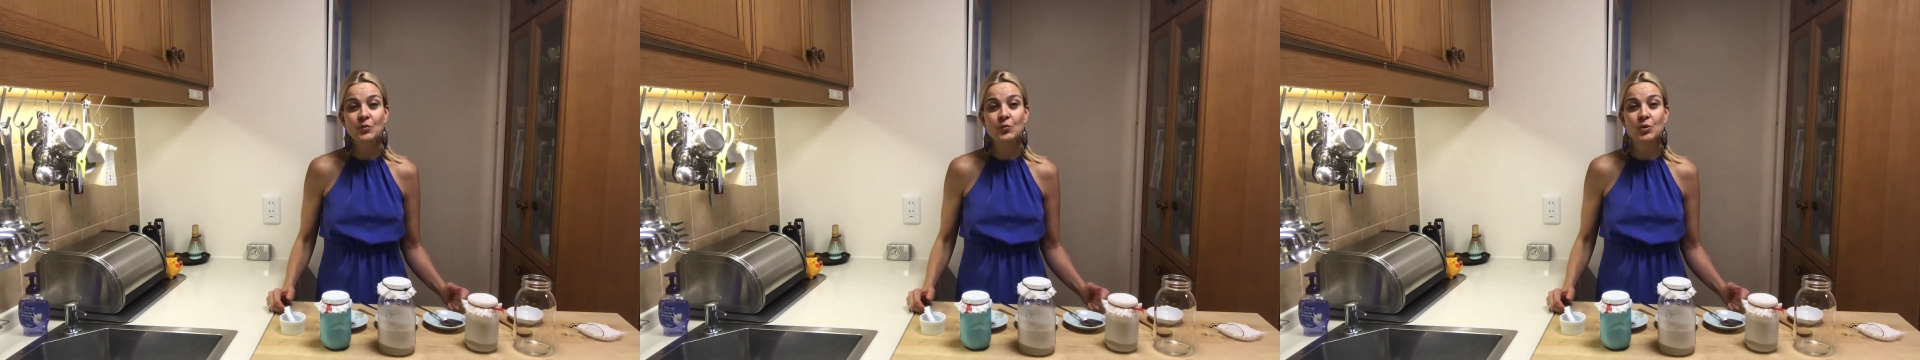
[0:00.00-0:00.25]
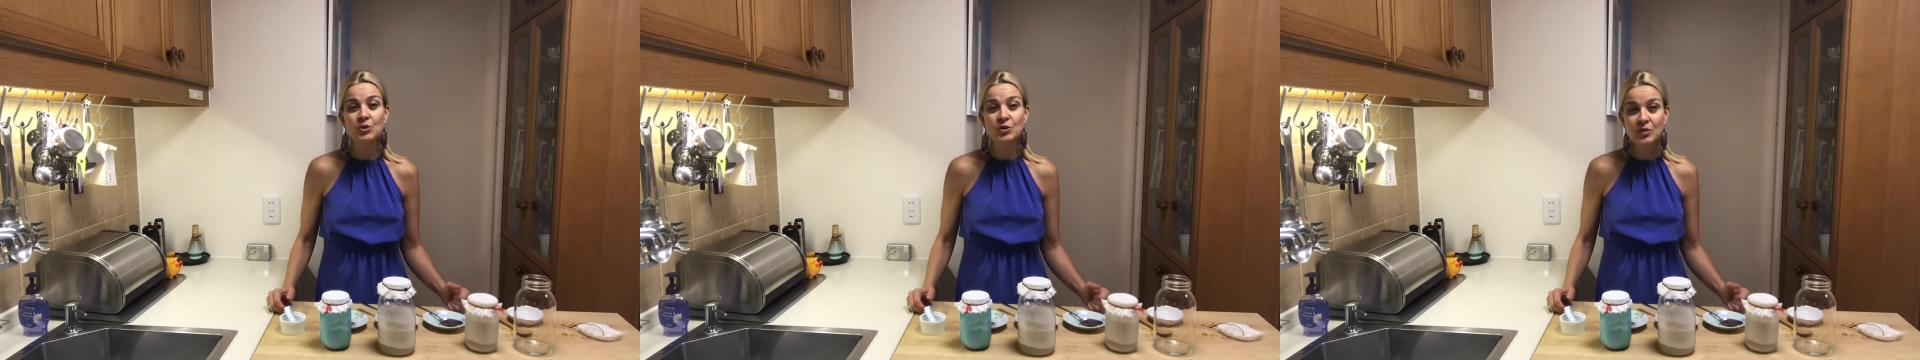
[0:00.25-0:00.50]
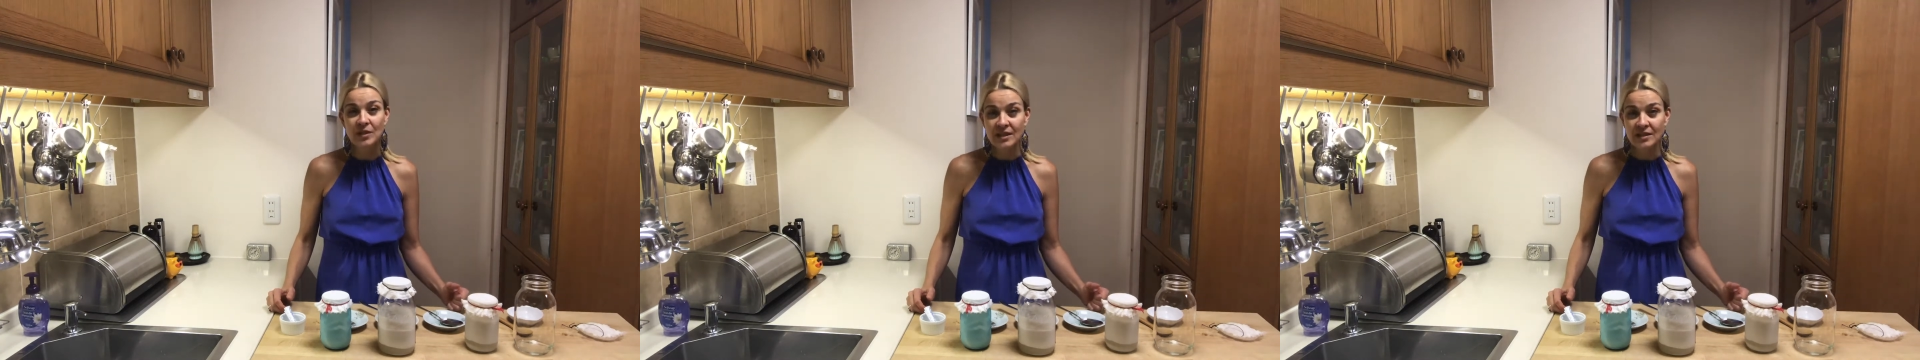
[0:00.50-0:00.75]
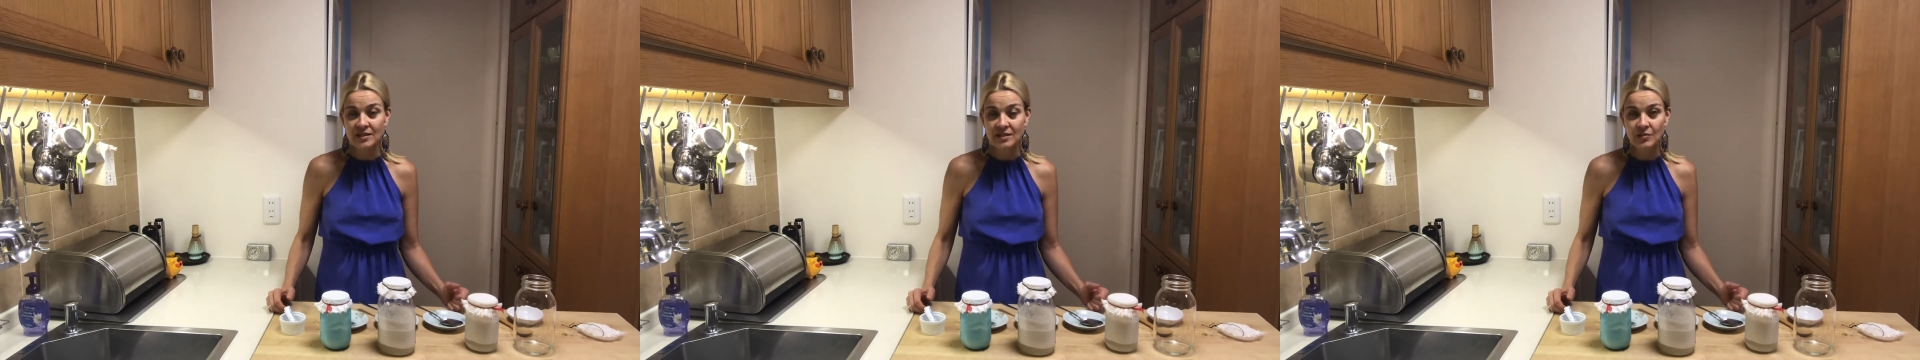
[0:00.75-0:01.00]
what to
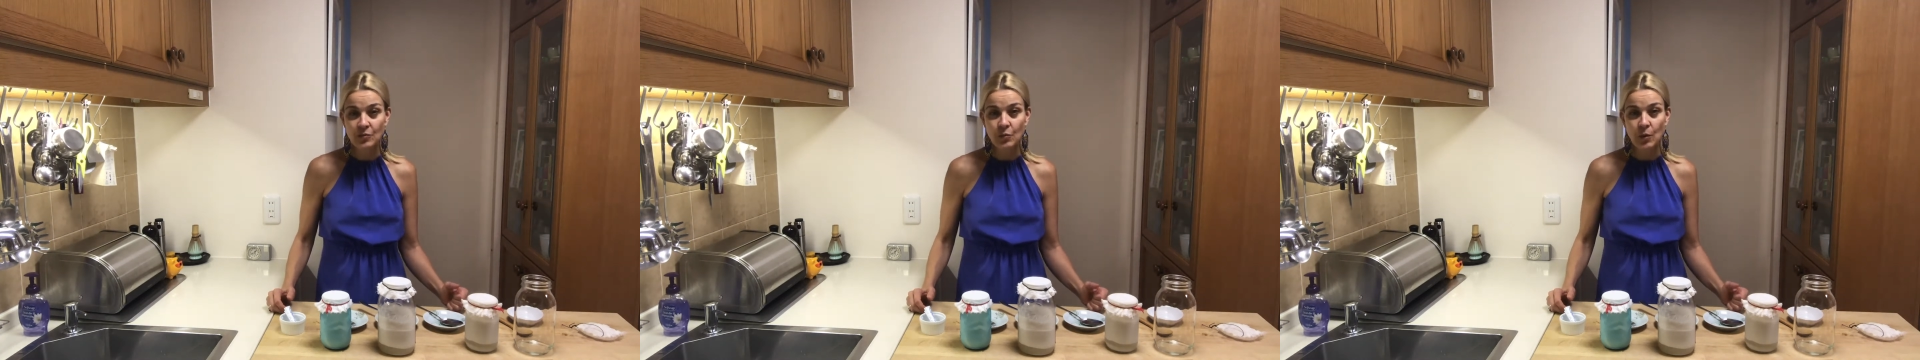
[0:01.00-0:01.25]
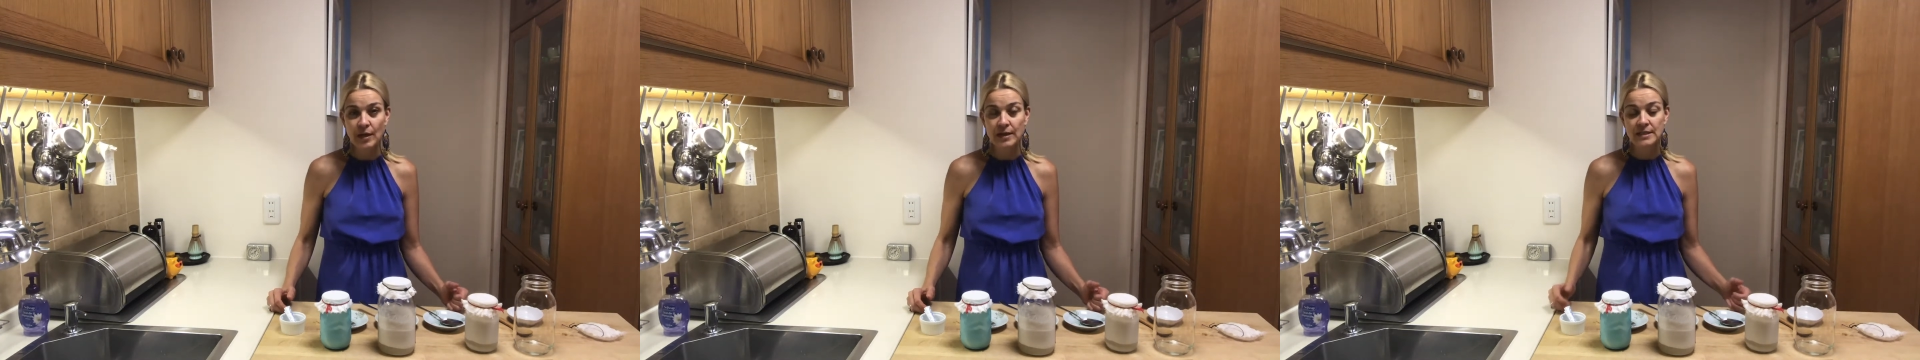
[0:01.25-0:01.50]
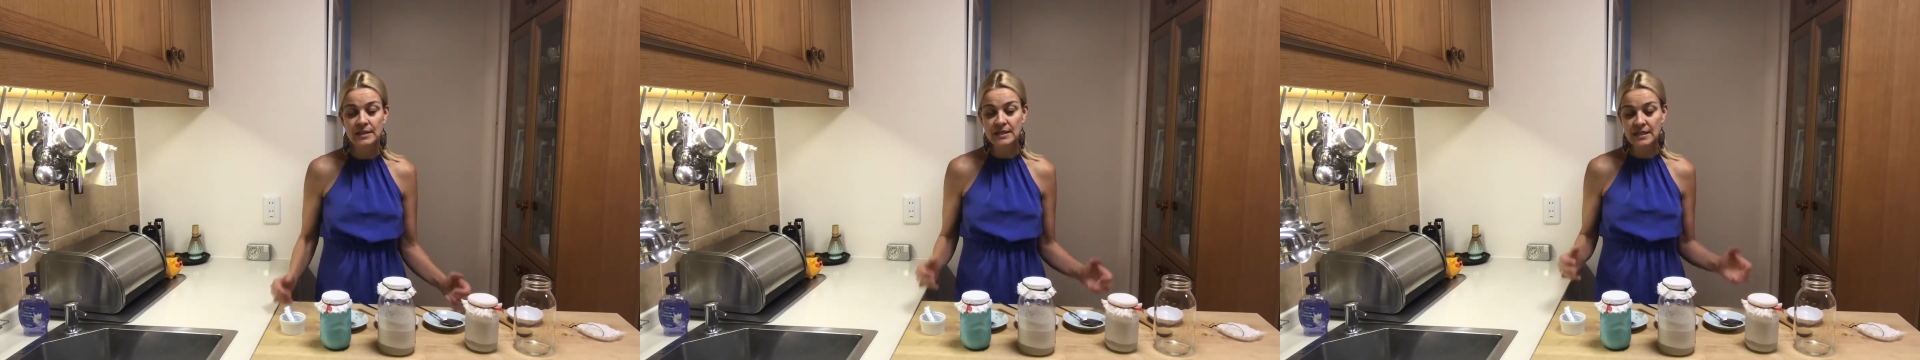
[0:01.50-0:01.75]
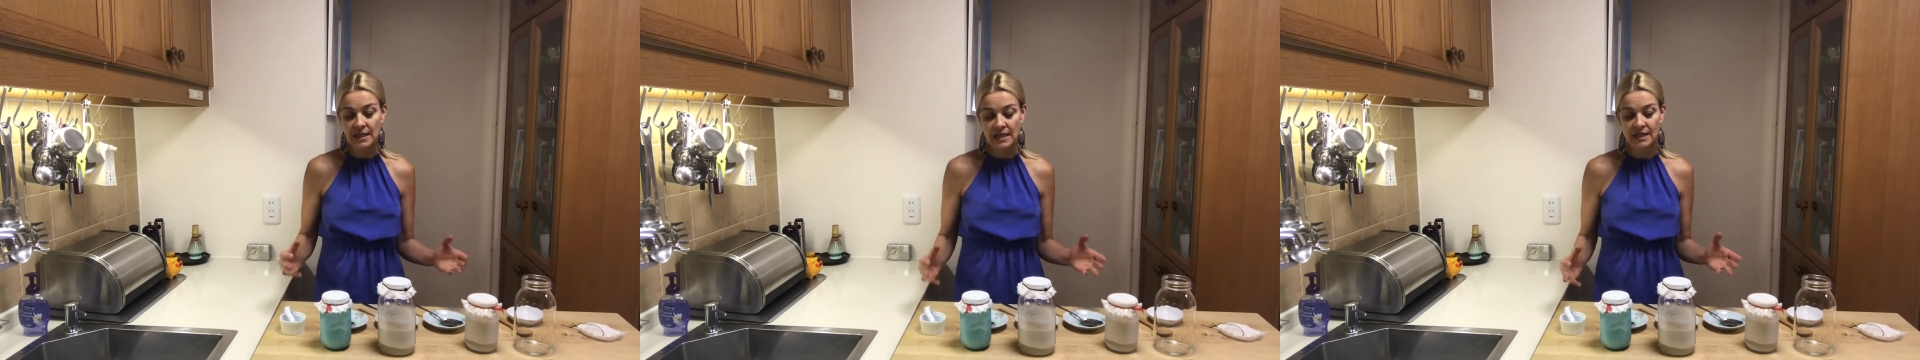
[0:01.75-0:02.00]
eat whilst
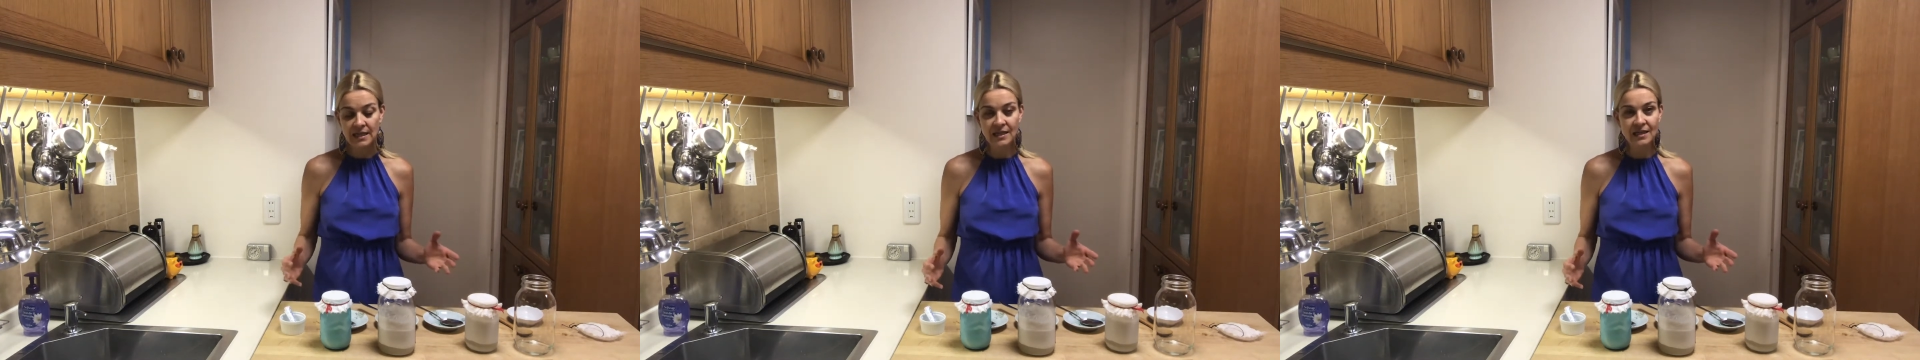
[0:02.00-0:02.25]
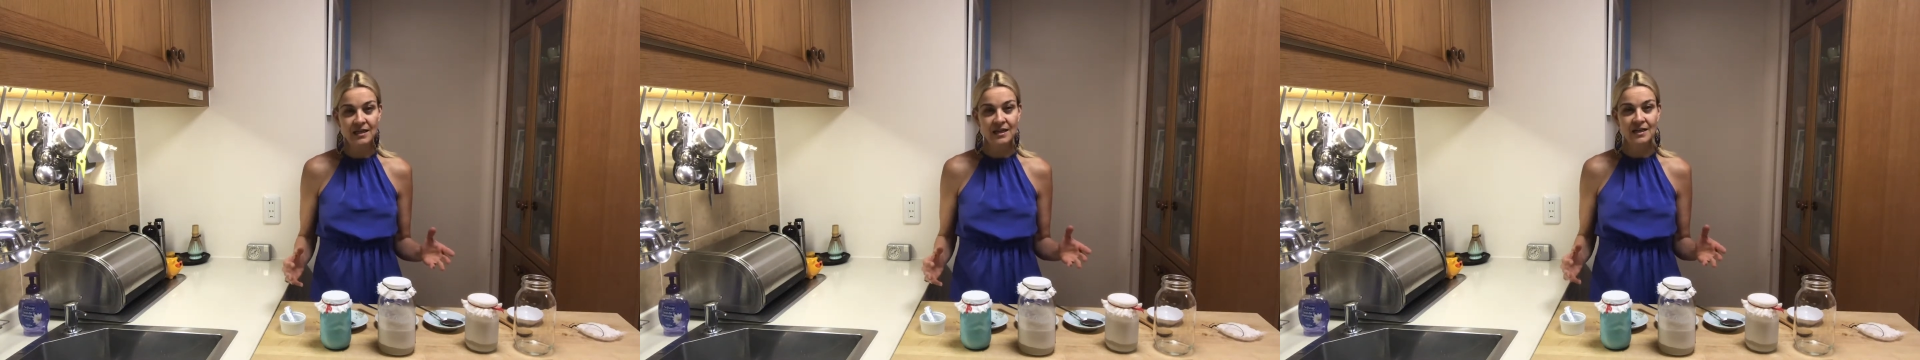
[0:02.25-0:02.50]
taking